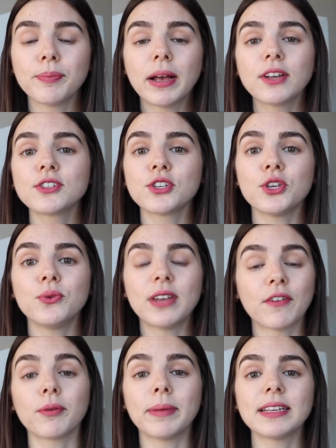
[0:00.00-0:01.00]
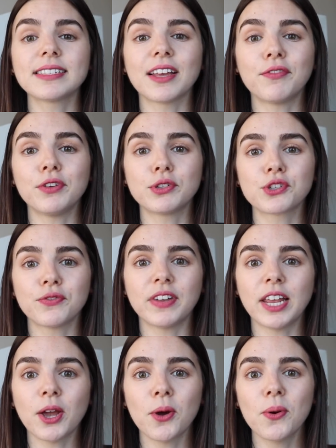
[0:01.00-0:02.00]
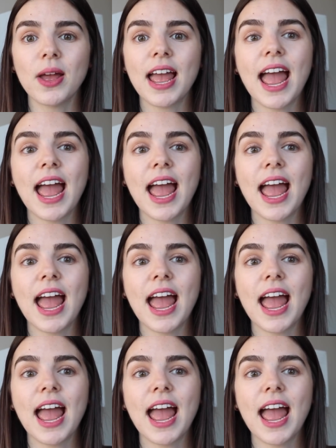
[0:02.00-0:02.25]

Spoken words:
bell so you never miss a future video.